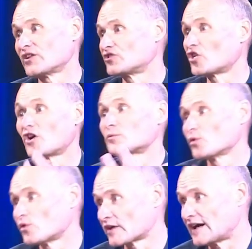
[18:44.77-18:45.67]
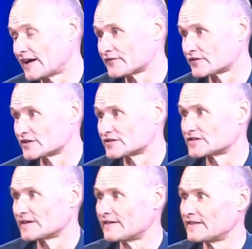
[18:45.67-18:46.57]
God will look after us.
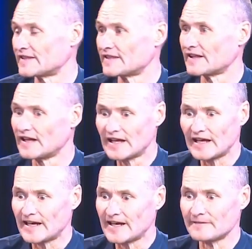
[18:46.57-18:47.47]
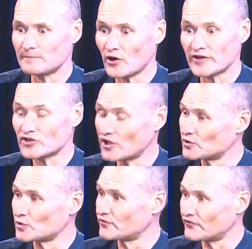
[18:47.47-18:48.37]
And my
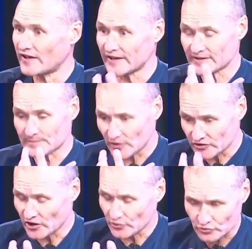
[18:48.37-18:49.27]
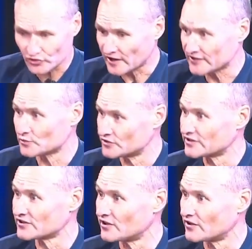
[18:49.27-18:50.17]
total faith and my total trust was in
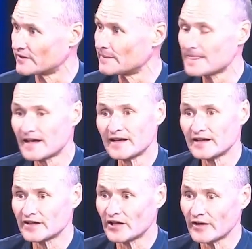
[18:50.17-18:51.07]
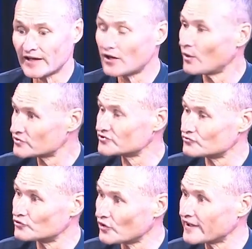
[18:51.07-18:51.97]
God. And I was
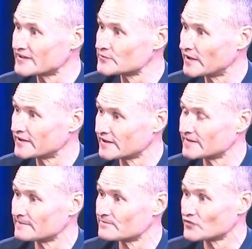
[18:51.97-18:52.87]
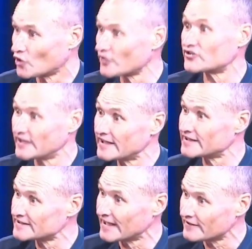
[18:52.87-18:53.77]
really expecting God to get
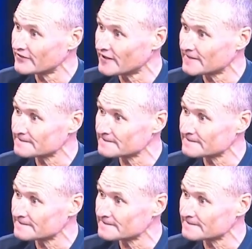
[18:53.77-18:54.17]
us out of that.